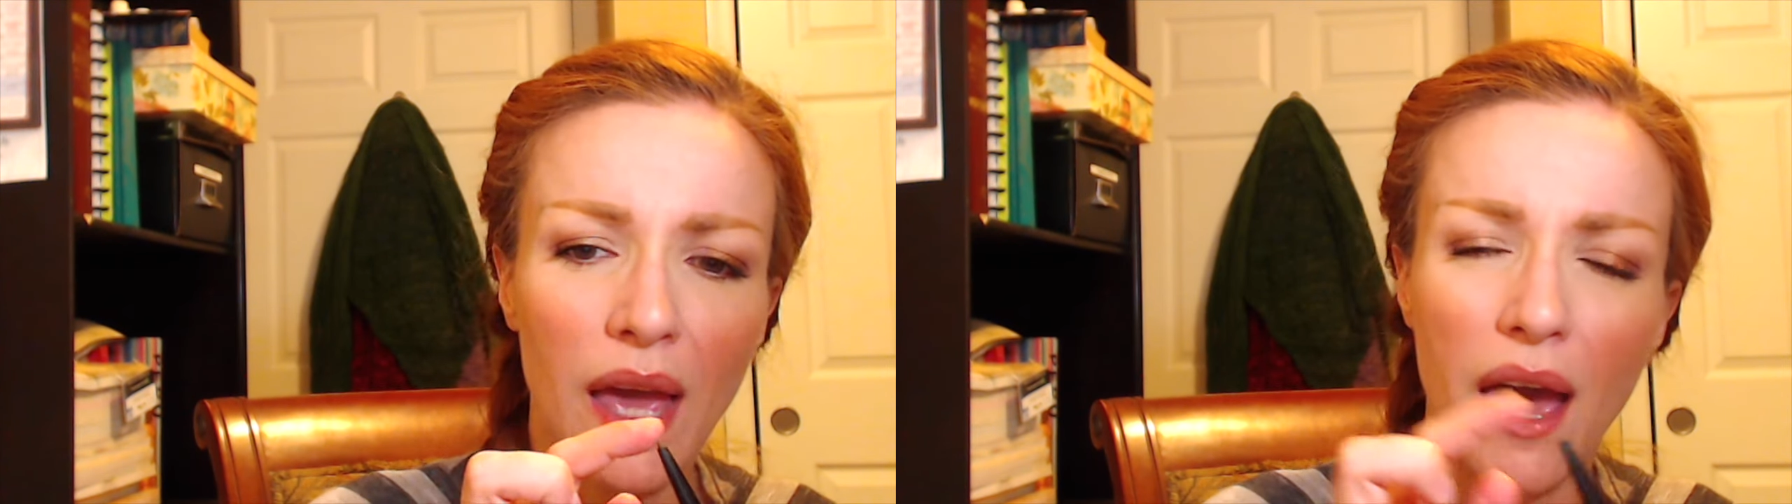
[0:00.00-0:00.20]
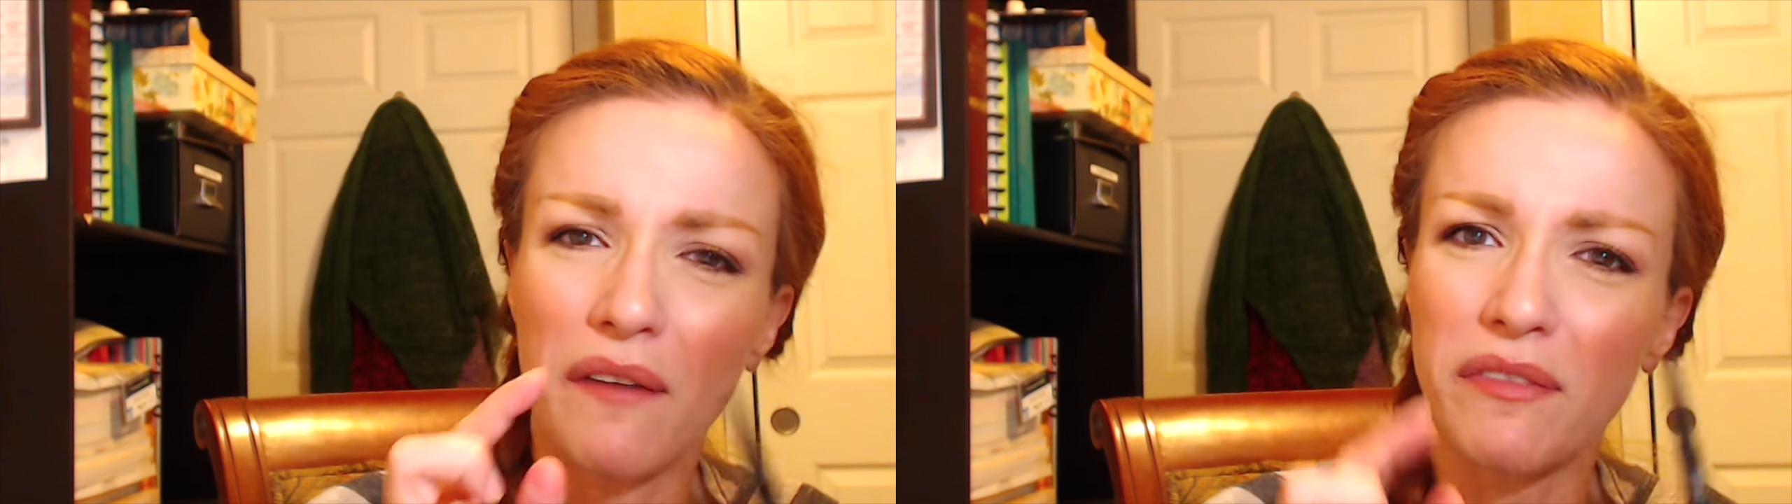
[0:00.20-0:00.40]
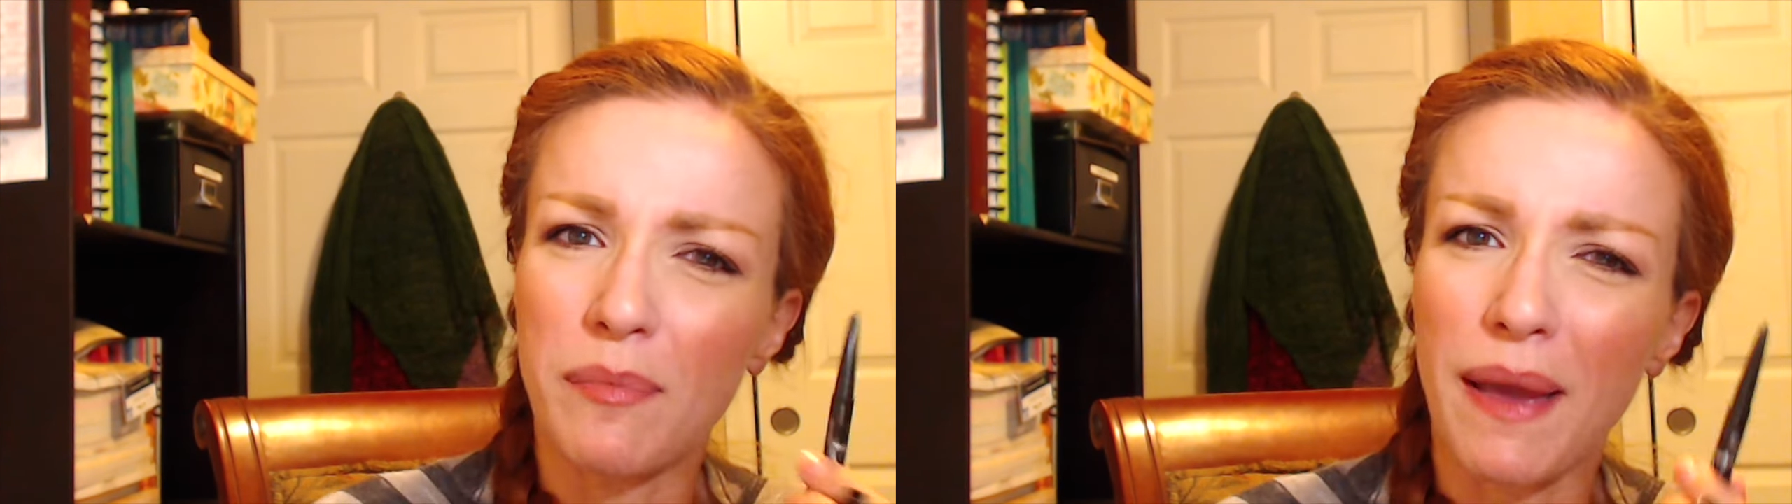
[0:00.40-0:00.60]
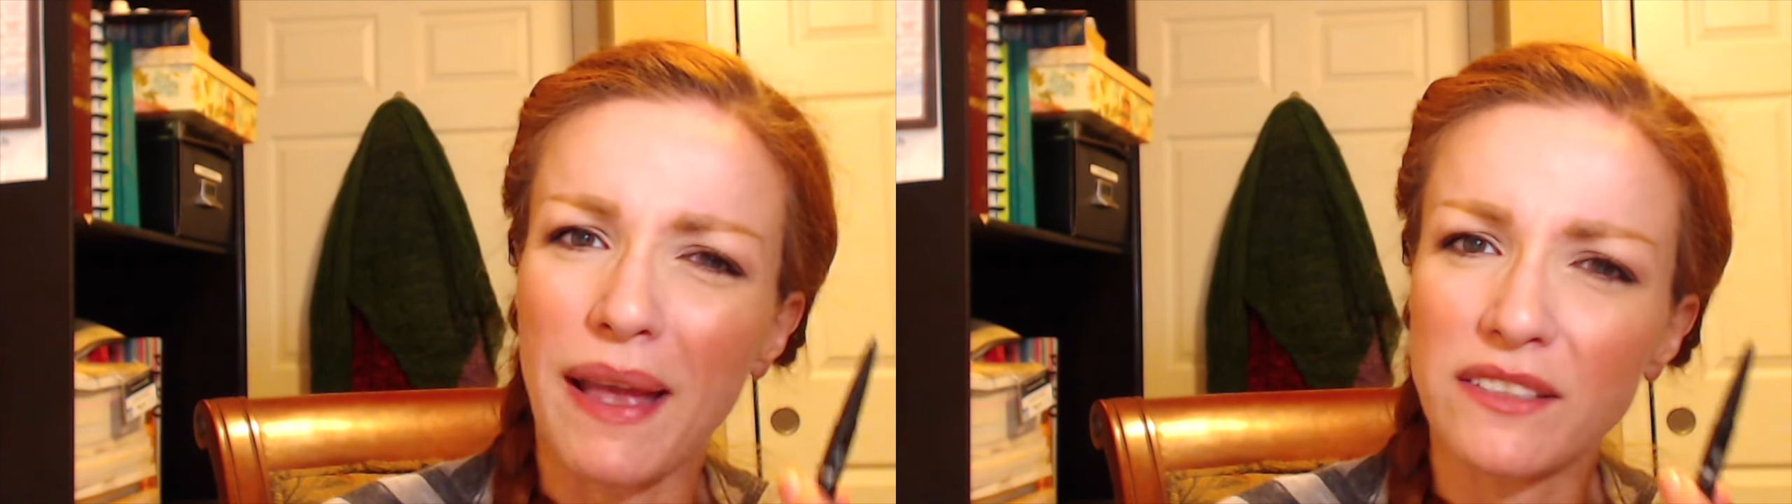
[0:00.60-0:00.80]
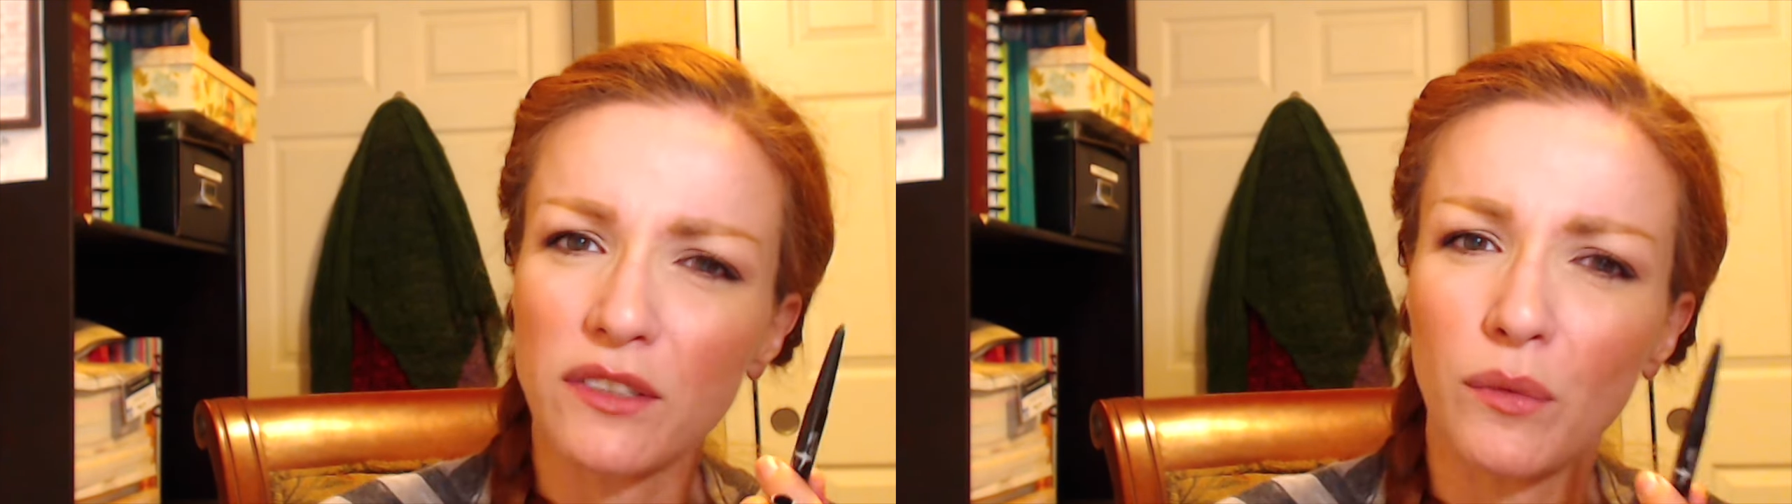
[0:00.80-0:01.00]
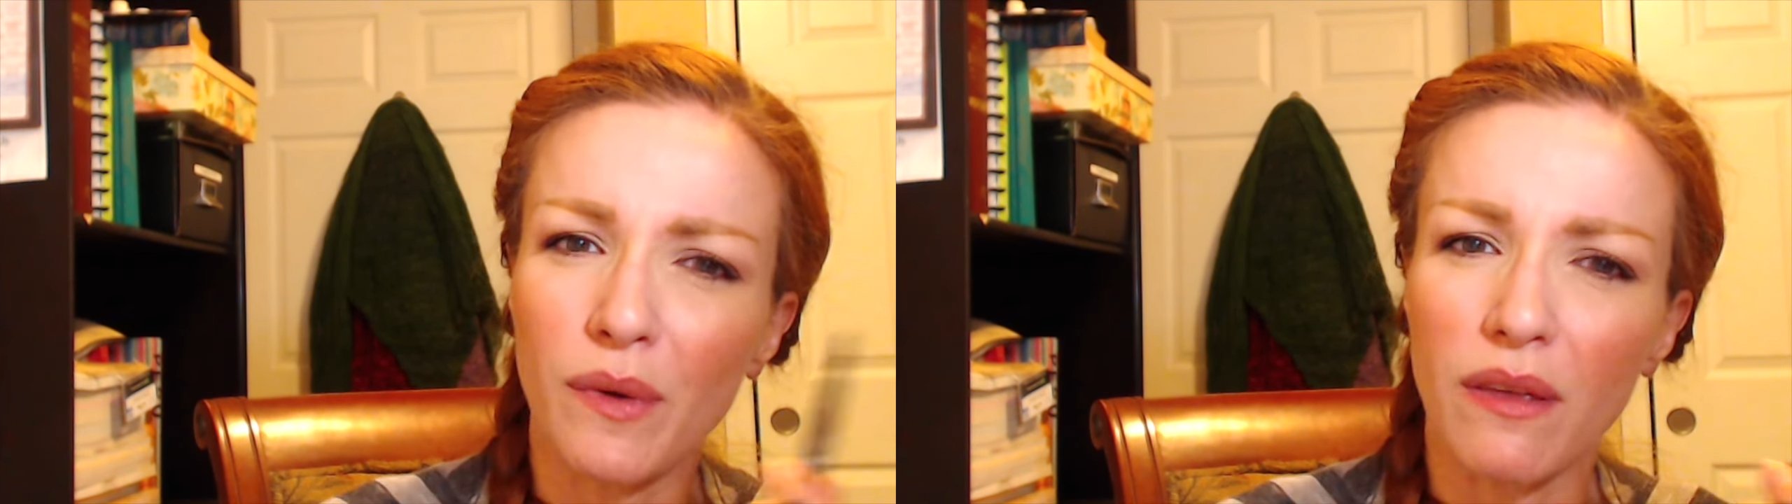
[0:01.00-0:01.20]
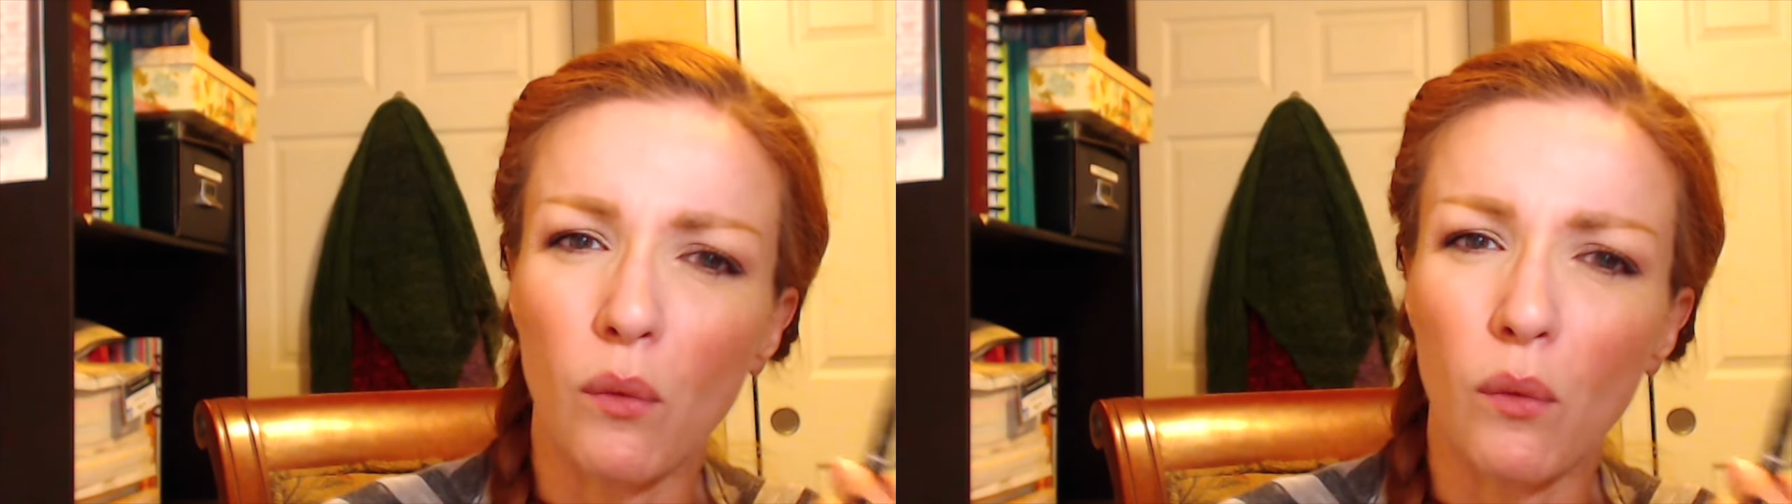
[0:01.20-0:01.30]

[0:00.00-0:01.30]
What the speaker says: of the pencil with a